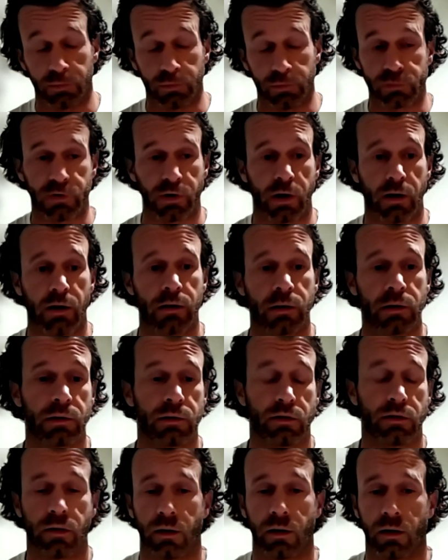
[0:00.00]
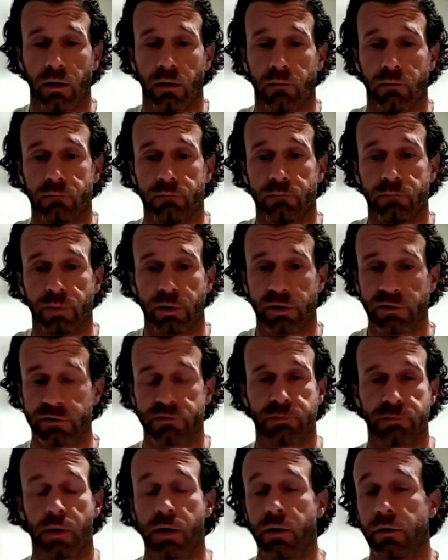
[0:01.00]
sky, but it
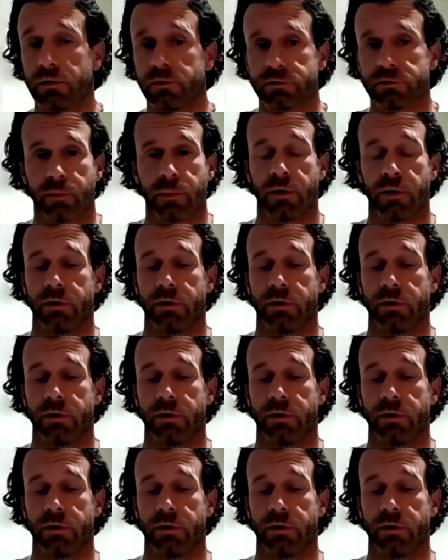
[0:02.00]
smells. I